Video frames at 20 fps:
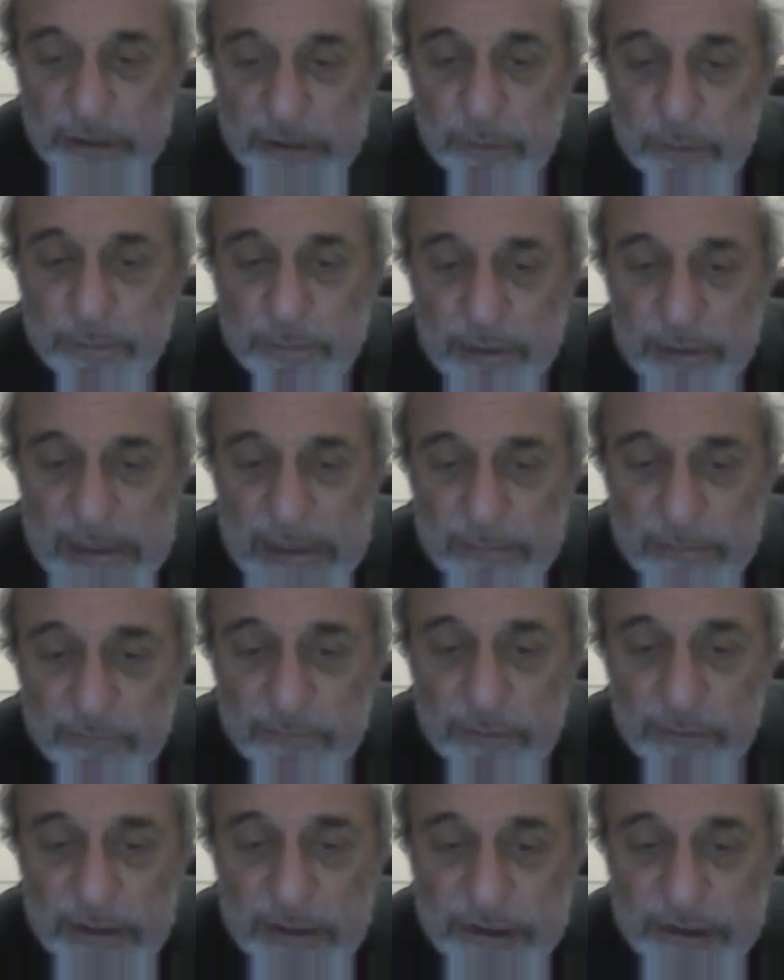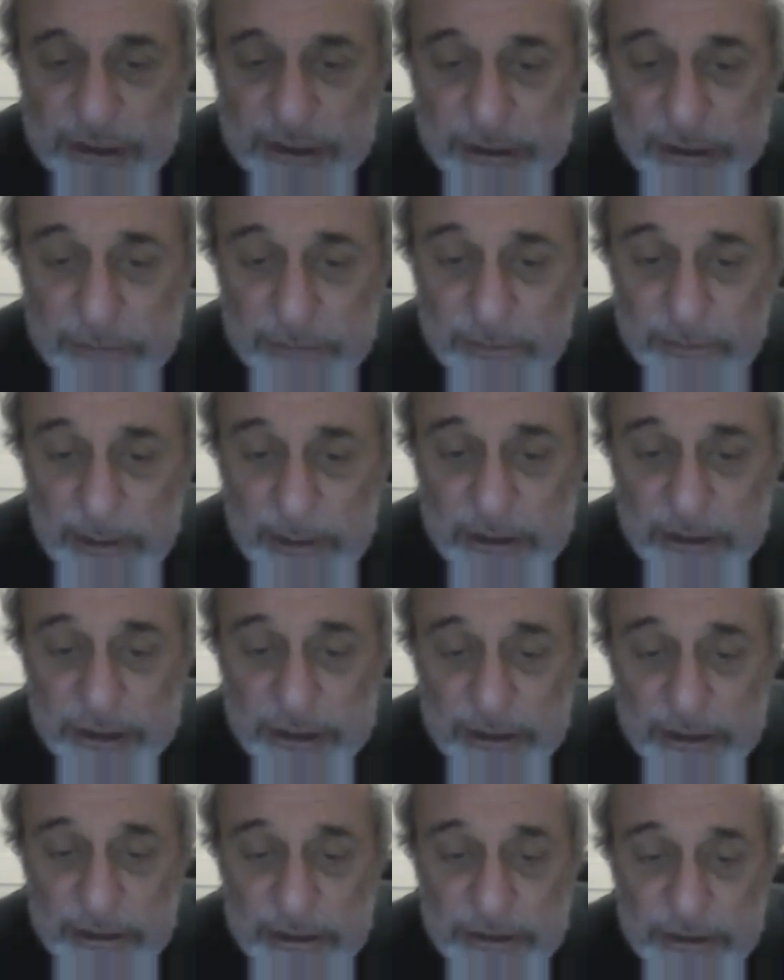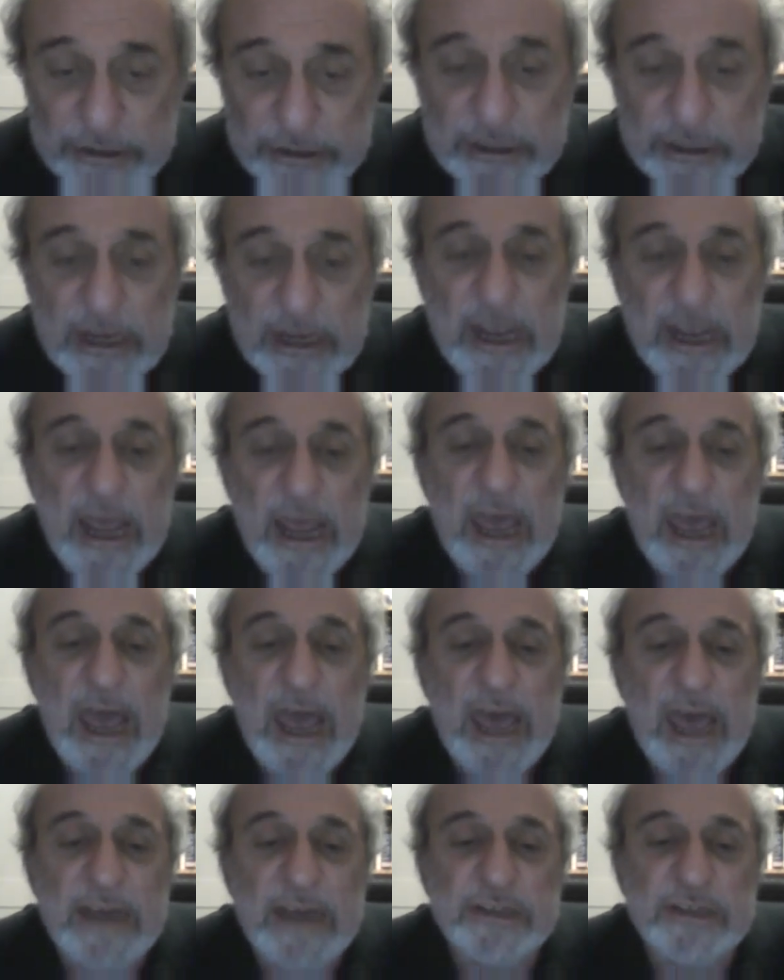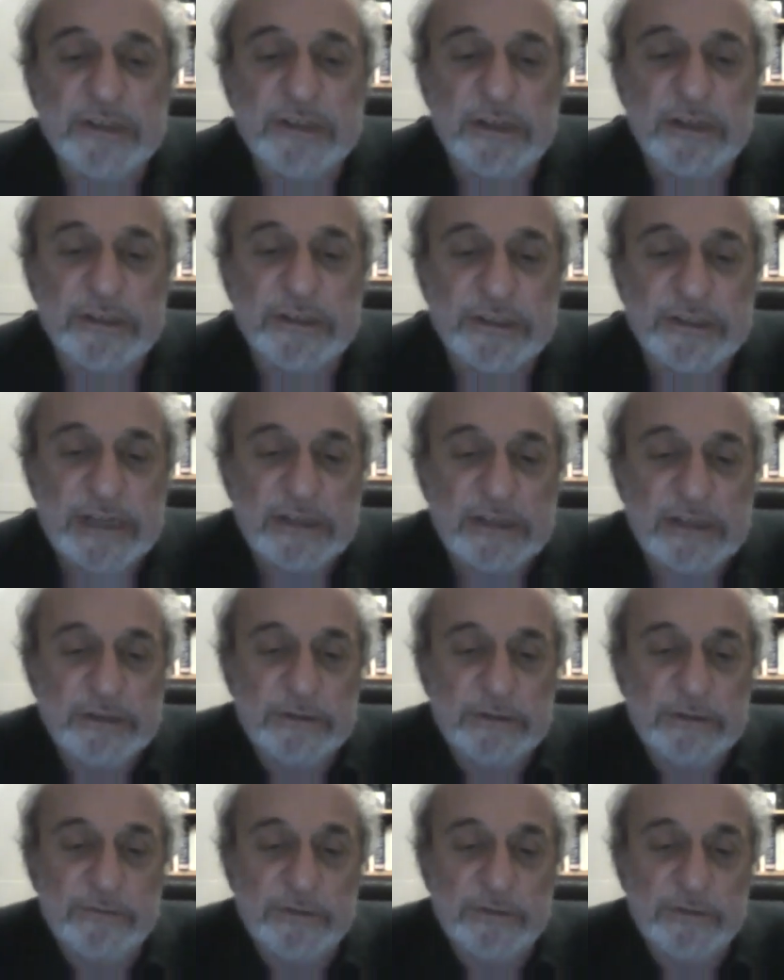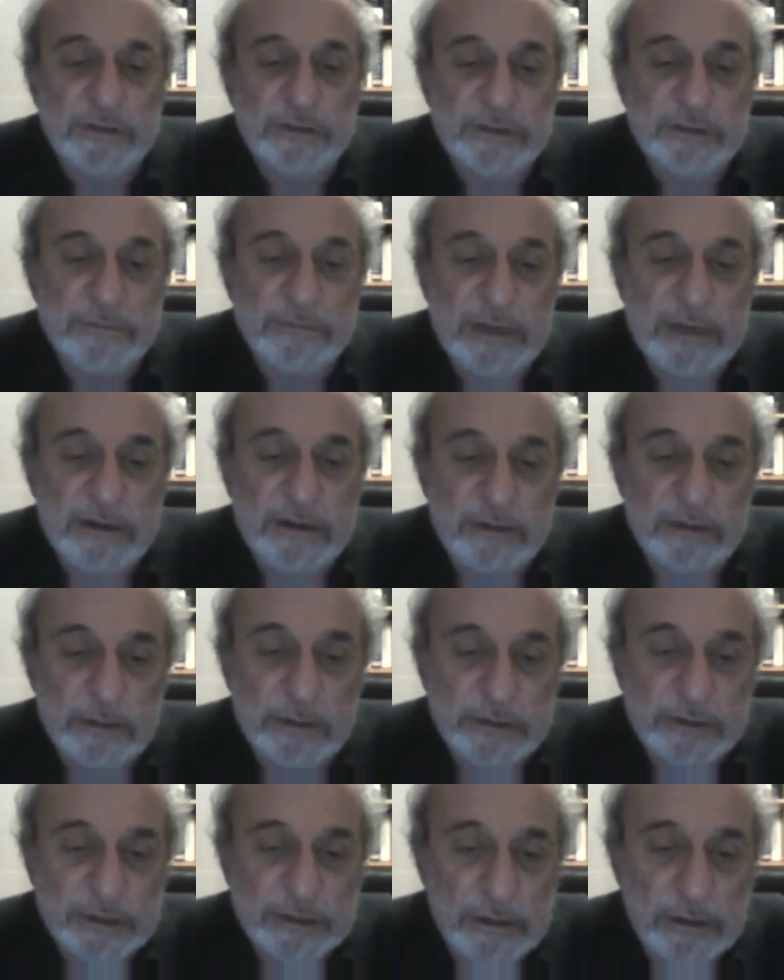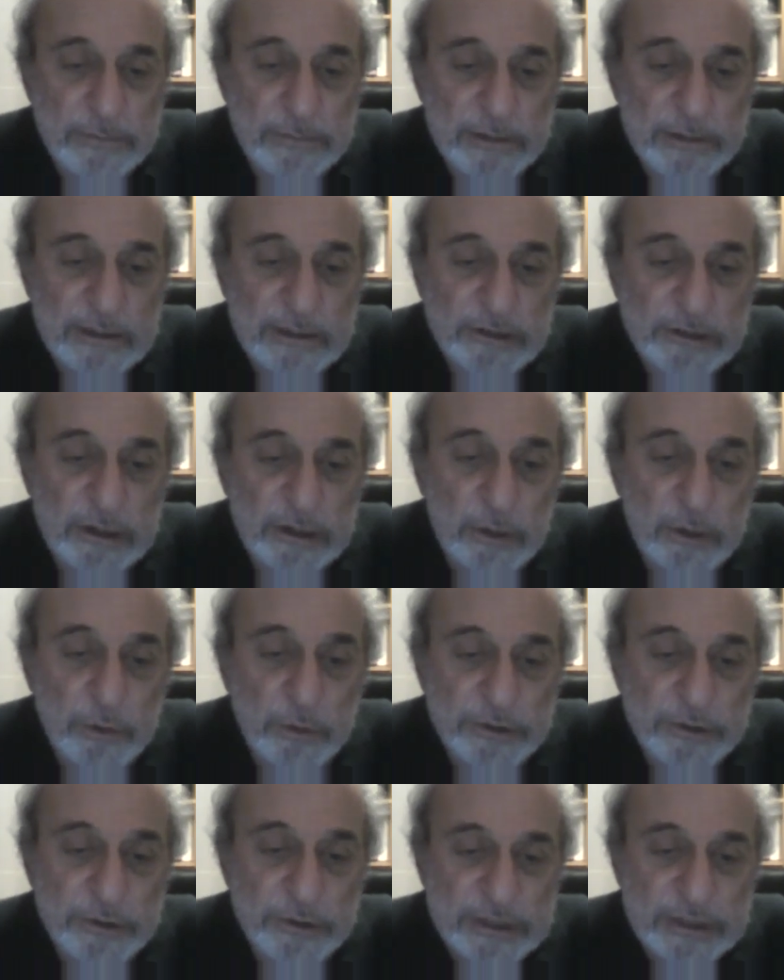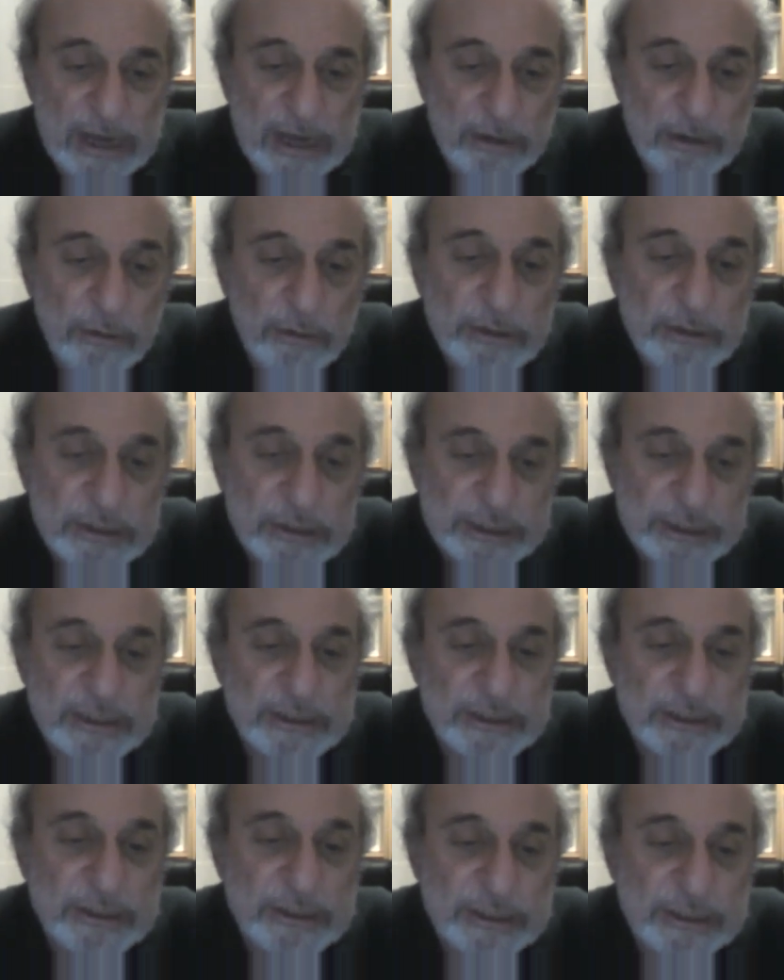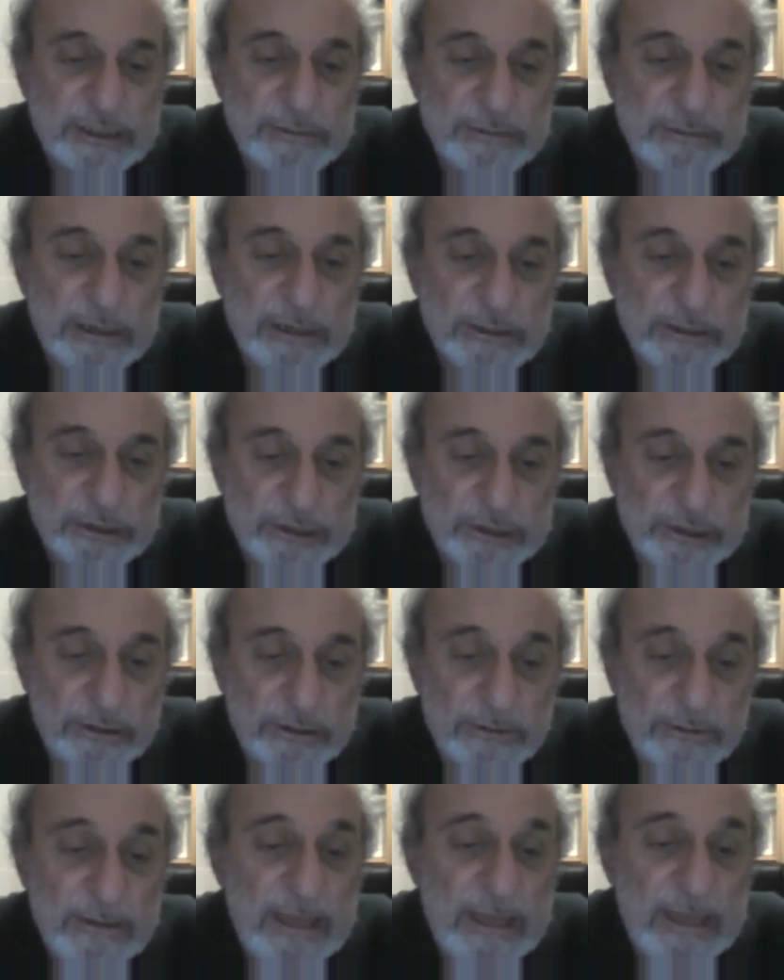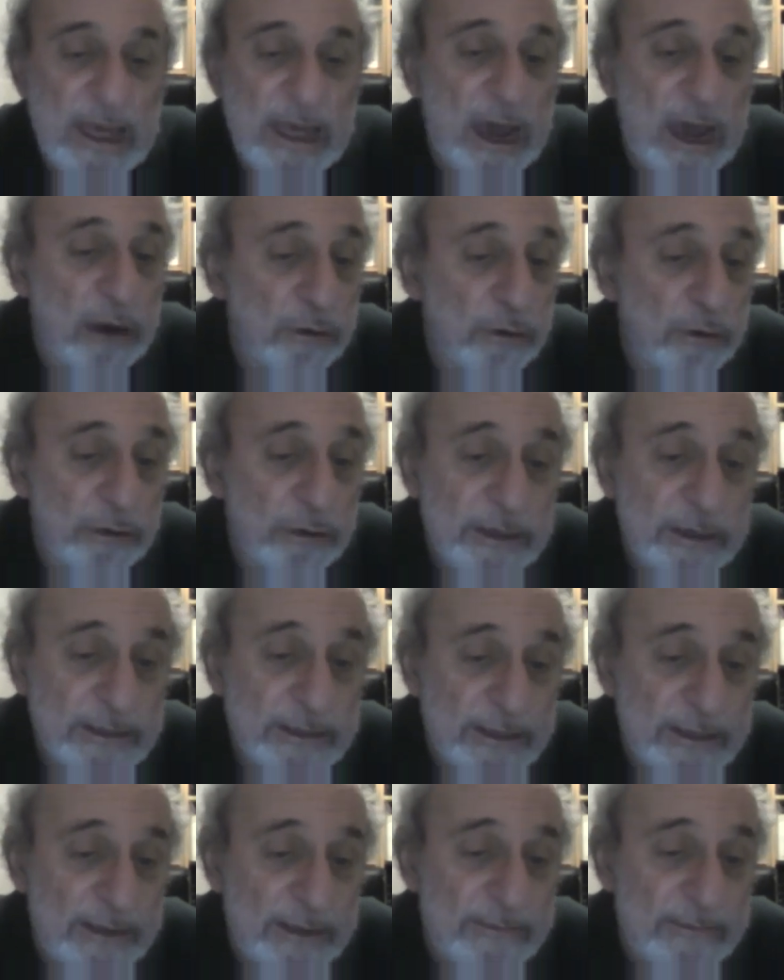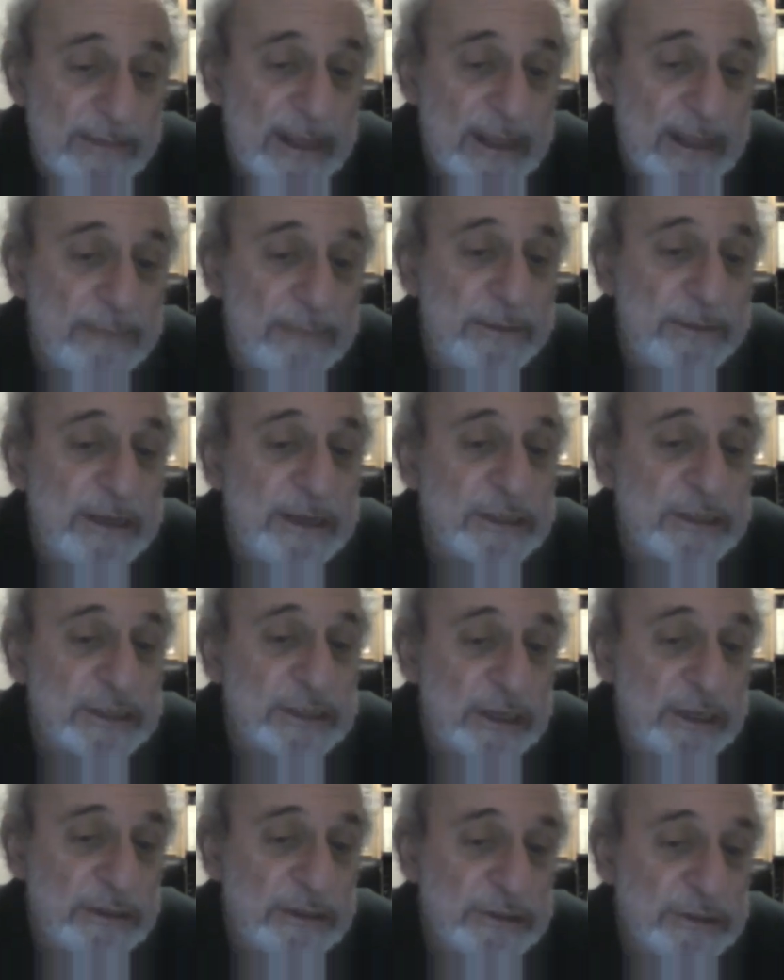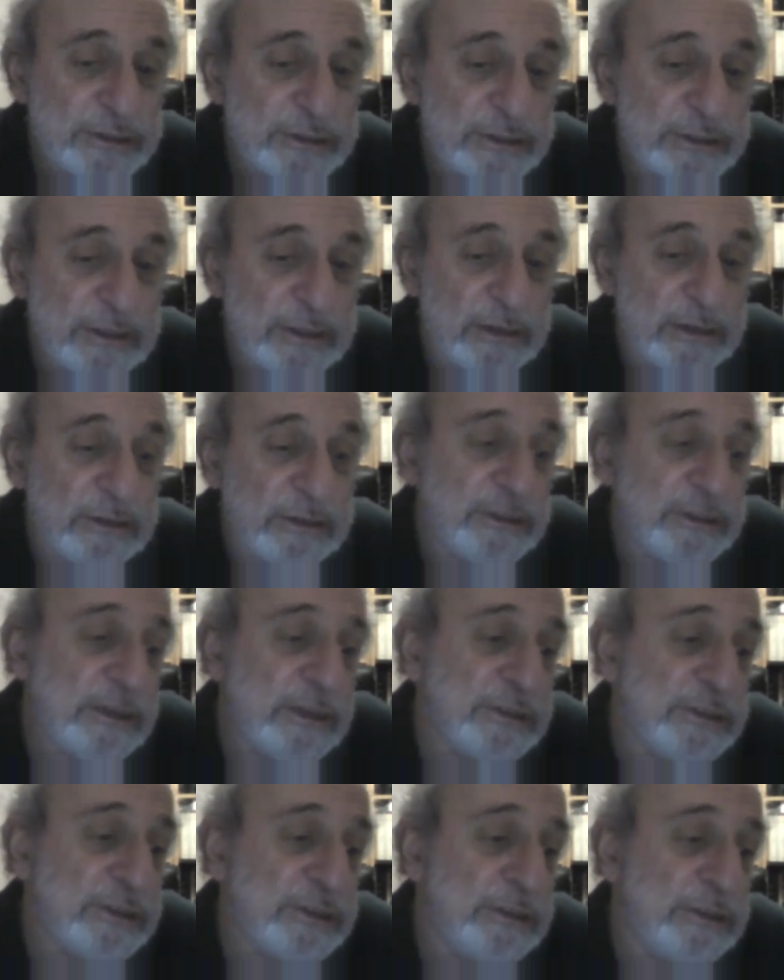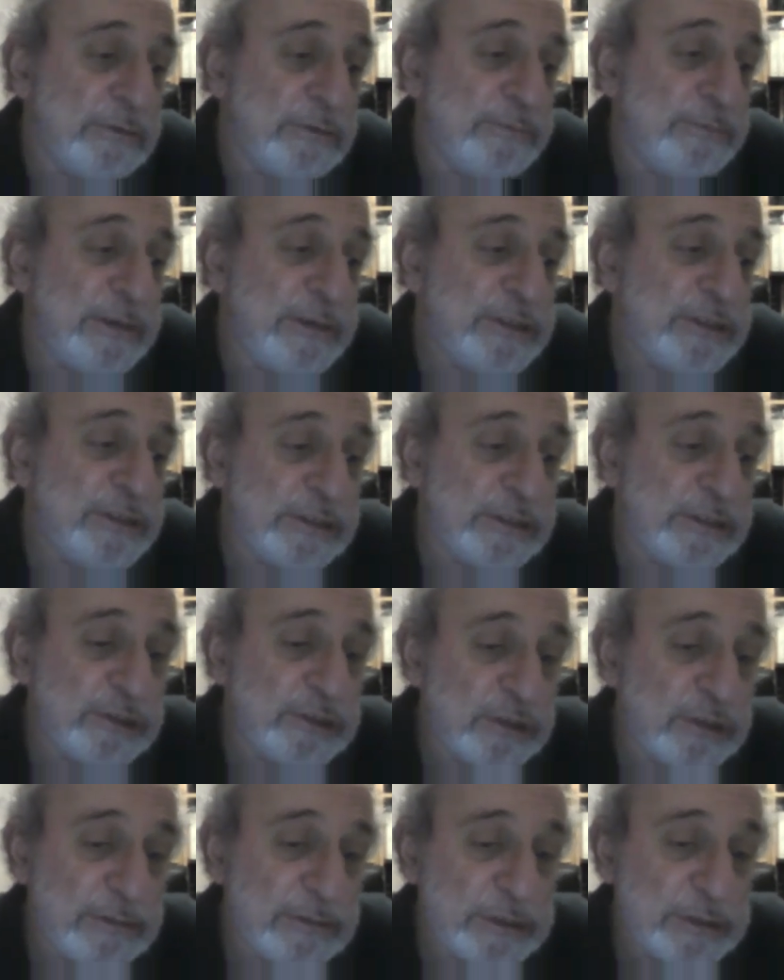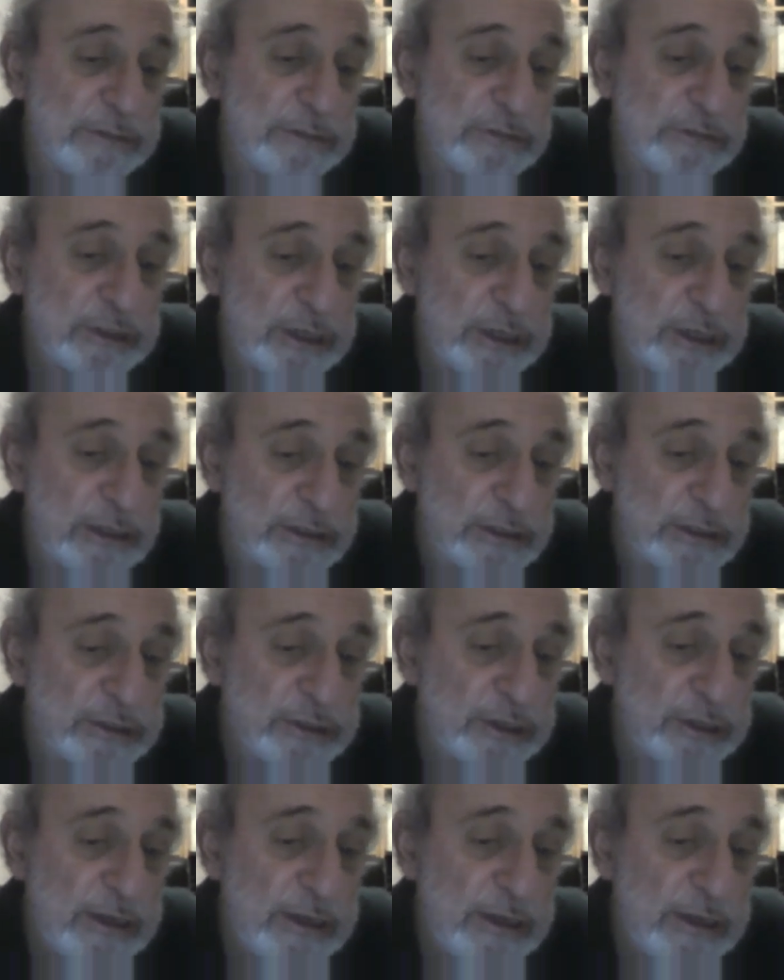would pray before they set off on their journeys. Right. And it's got a statue of the Virgin Mary on the top, and it's got a wooden tower. All these things that he sings about in the song are all in there. But he turns basically a description of a church